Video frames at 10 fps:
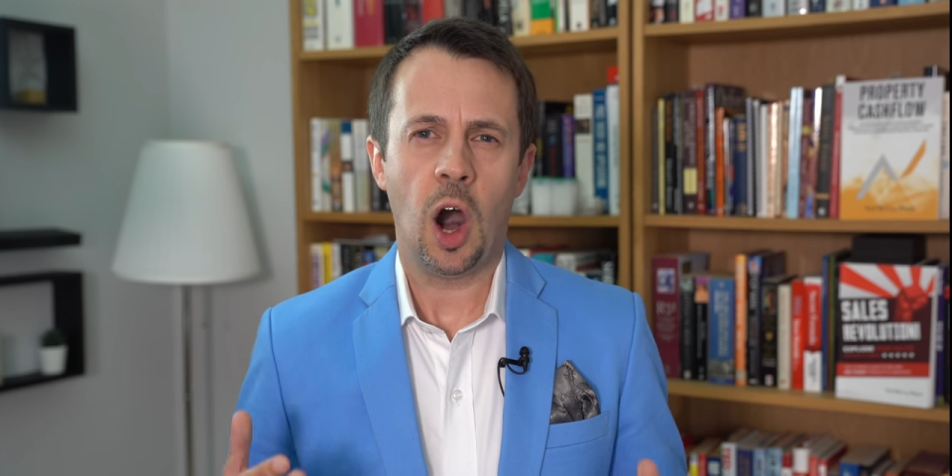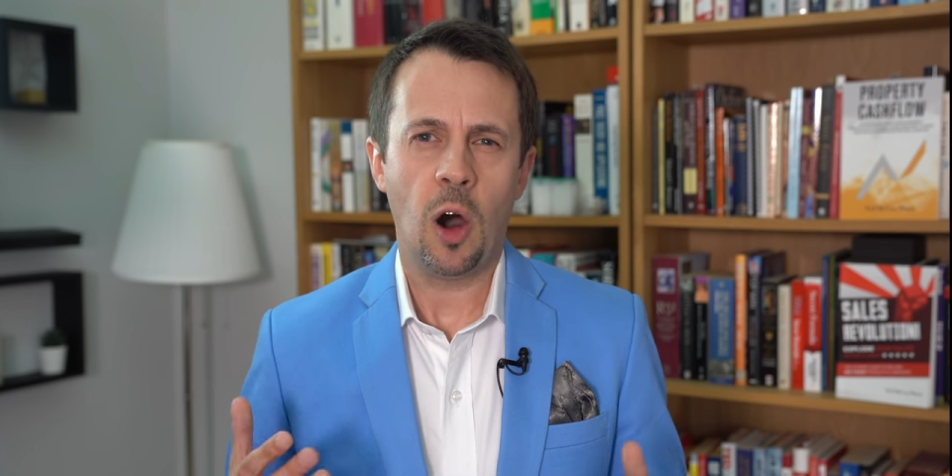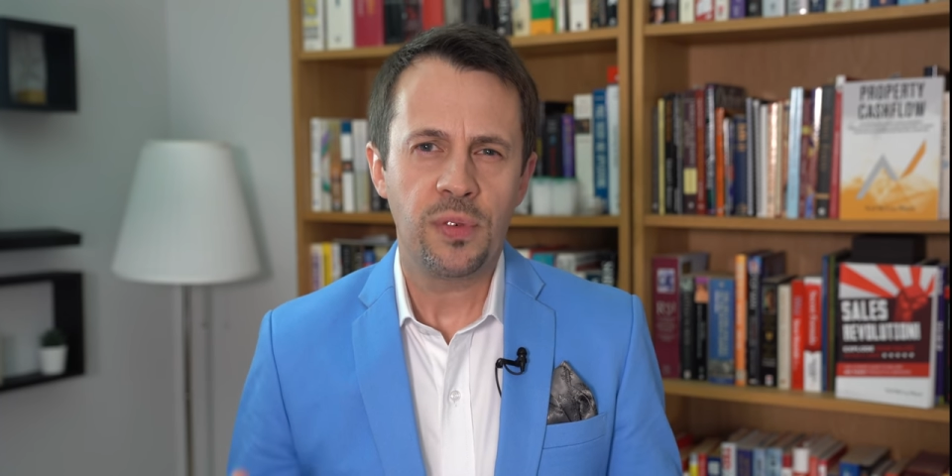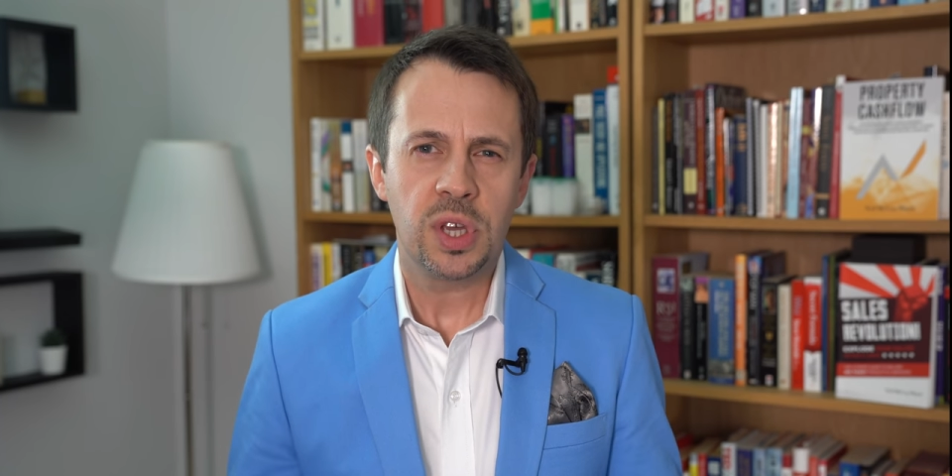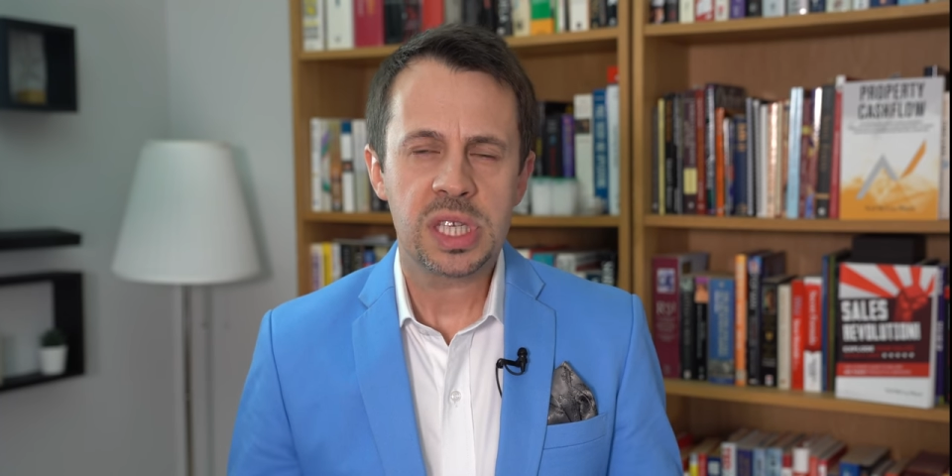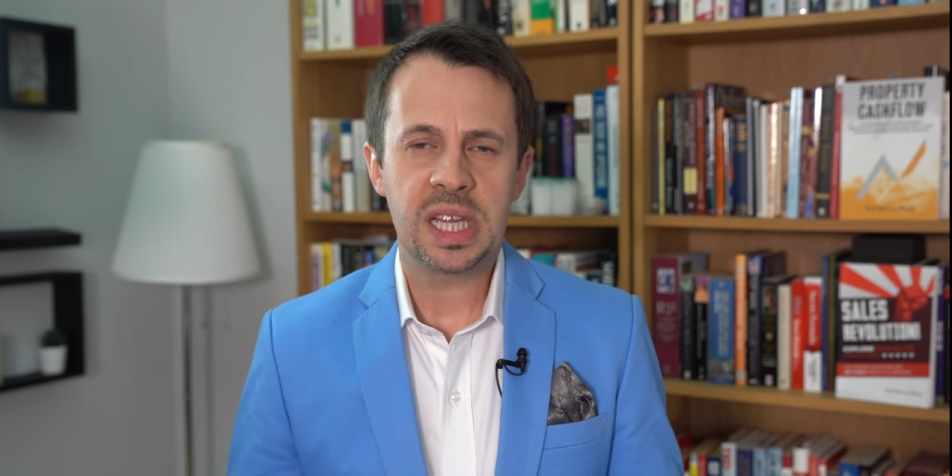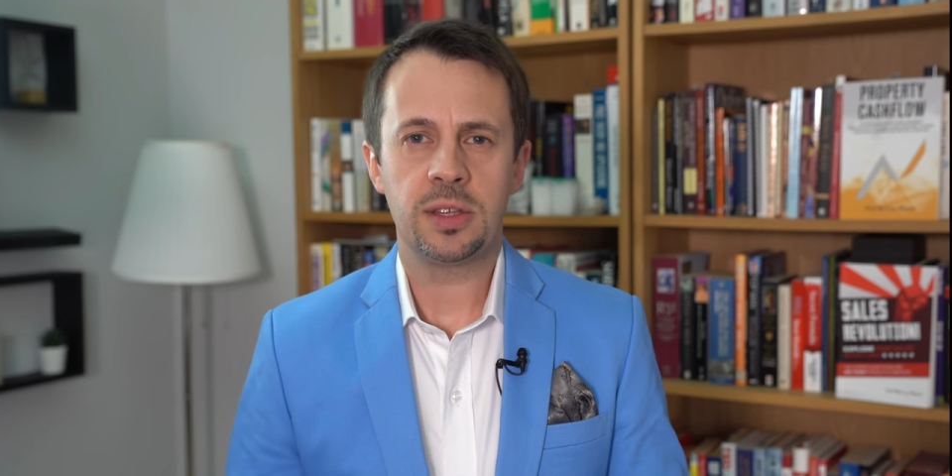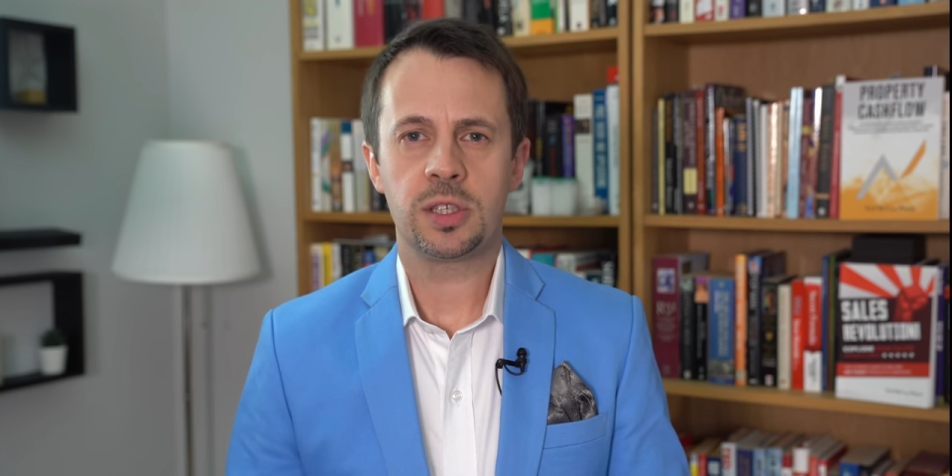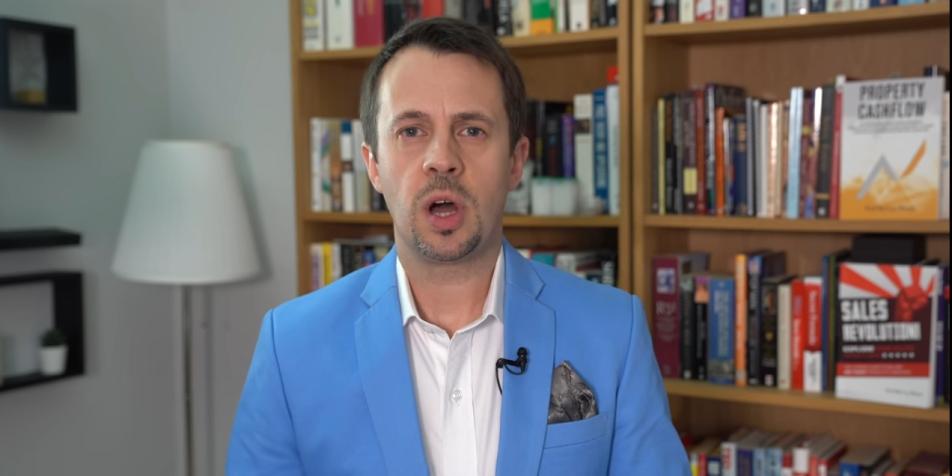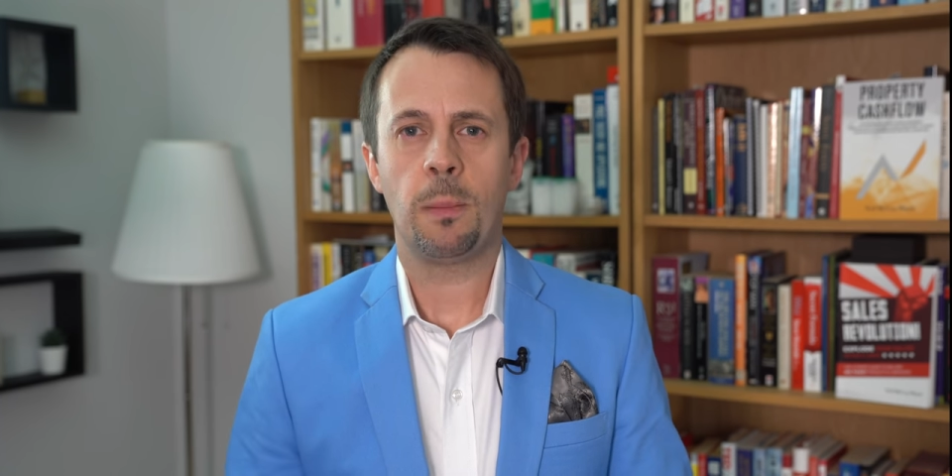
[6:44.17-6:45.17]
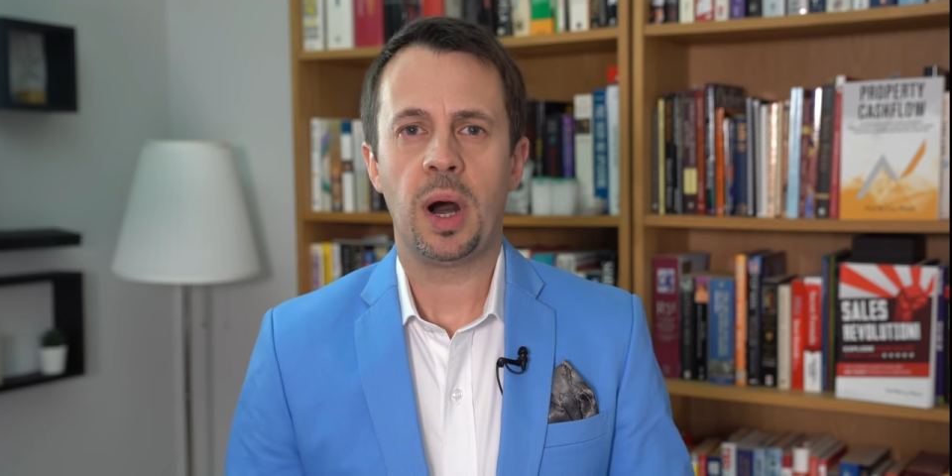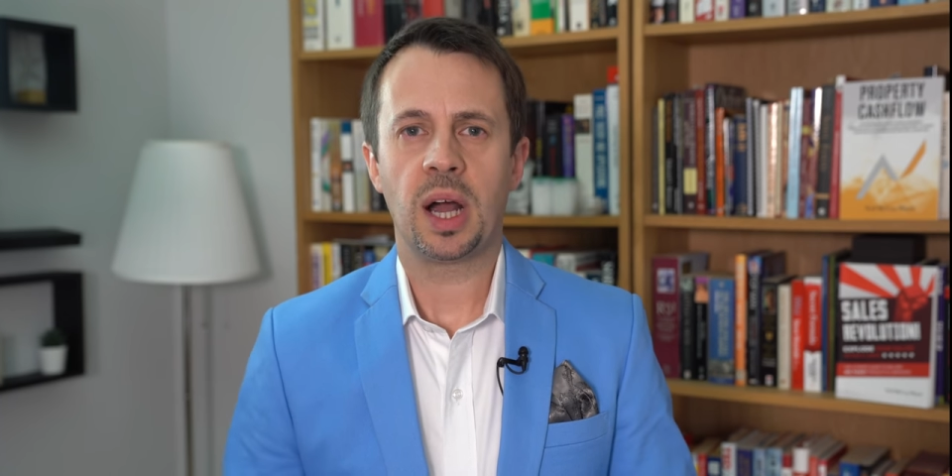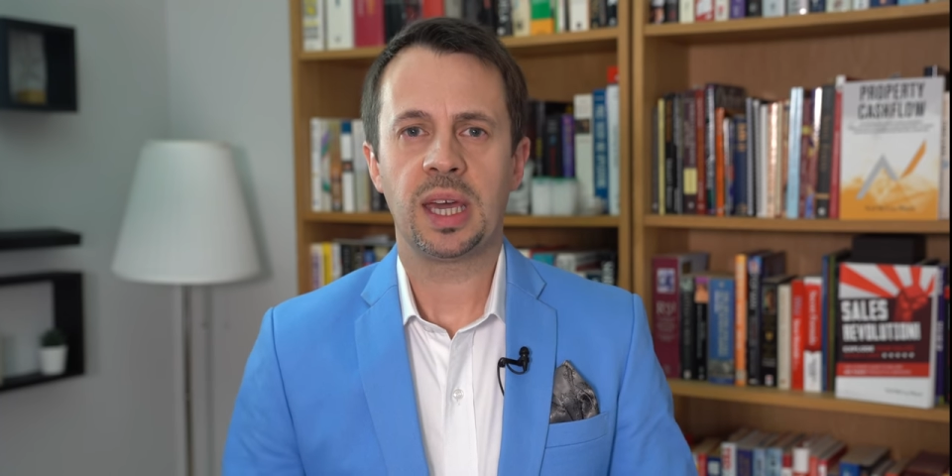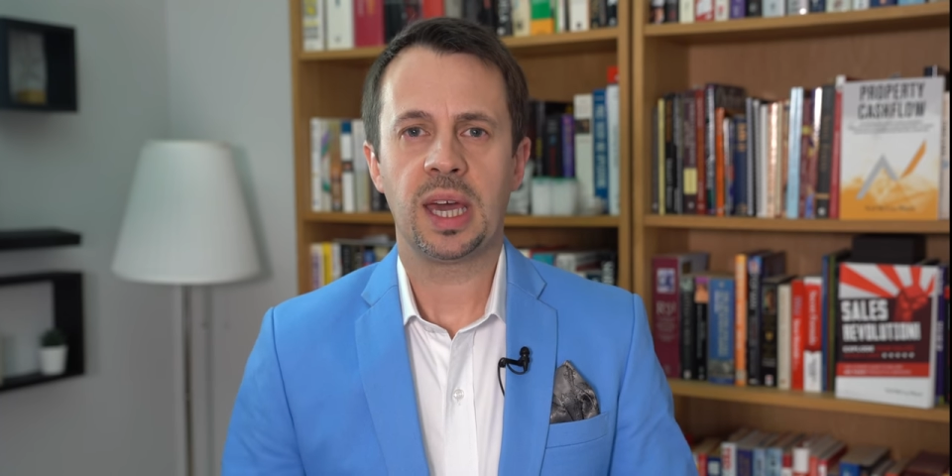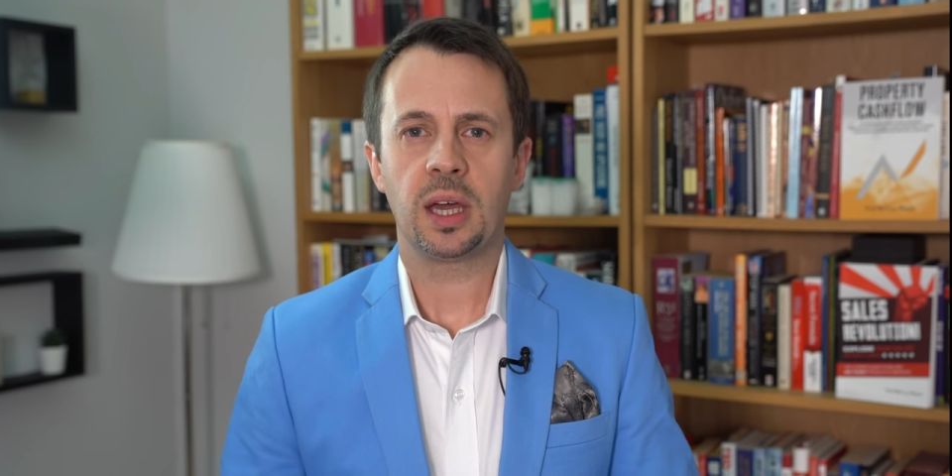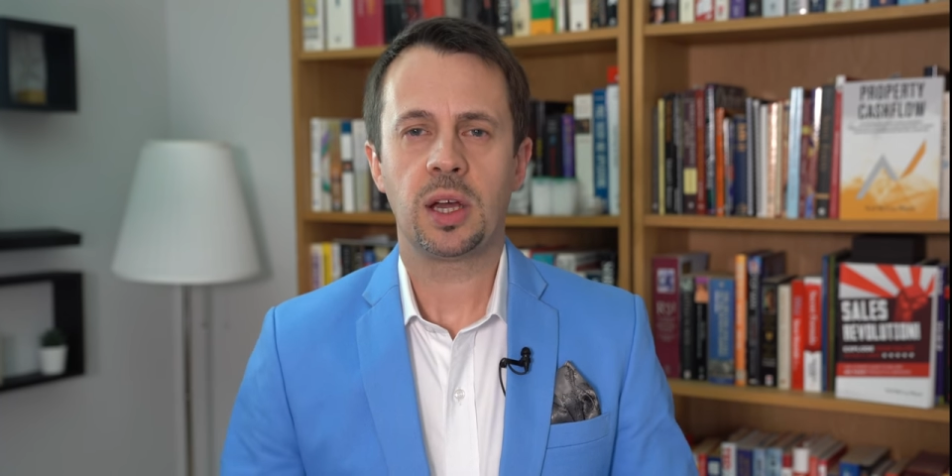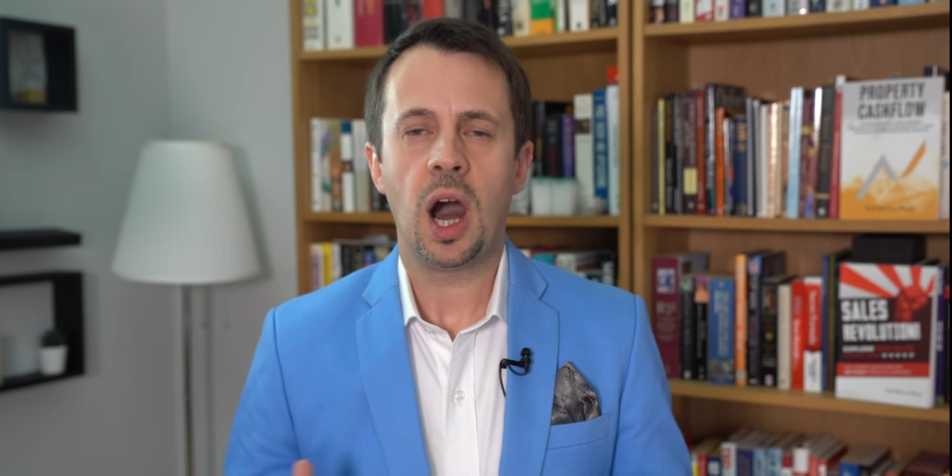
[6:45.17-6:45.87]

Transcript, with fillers: obviously the stock market